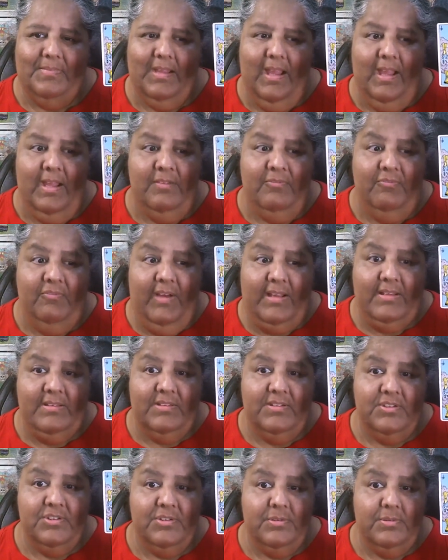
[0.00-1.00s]
and find
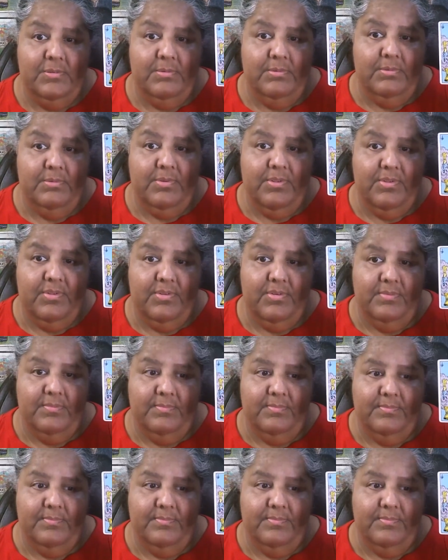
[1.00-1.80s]
the truth.